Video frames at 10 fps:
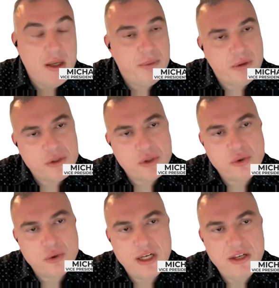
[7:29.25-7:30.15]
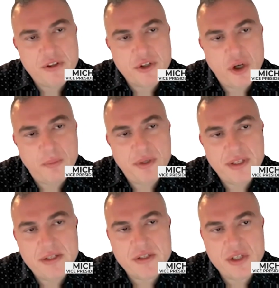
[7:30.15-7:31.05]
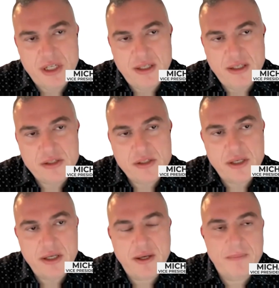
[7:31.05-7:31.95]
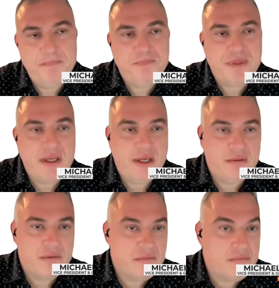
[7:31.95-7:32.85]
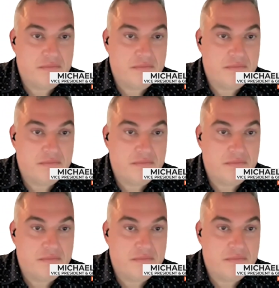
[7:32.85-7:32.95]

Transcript: but also to deliver the copper that is needed um, in,